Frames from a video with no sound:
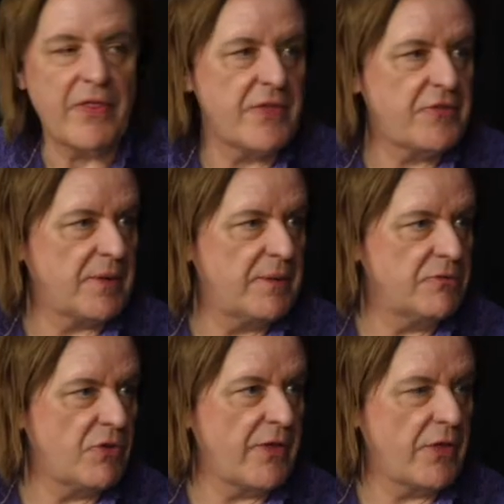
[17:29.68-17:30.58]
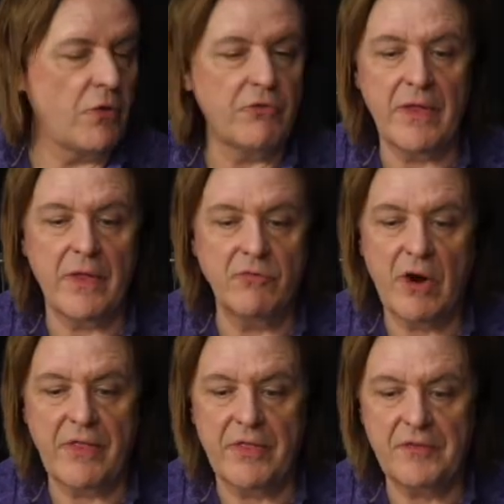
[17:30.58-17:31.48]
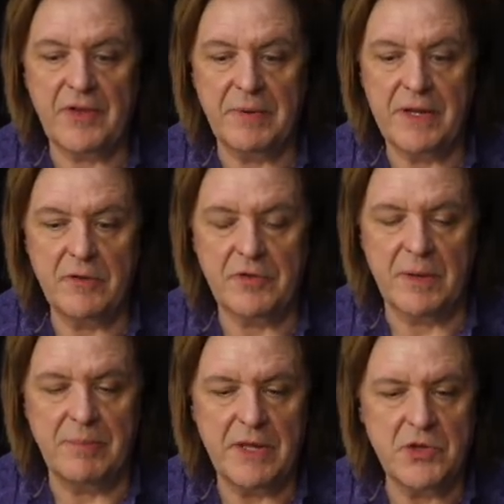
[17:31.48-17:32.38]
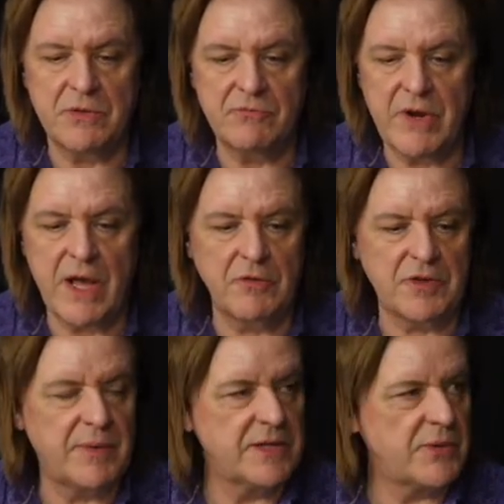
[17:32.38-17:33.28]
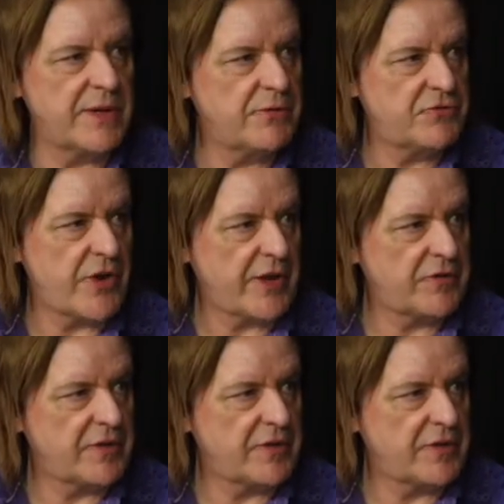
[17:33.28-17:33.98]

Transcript: just than a goalkeeper. Some, rather, or yeah. rather, rather than somebody who's on a beach in Rio somewhere doing tricks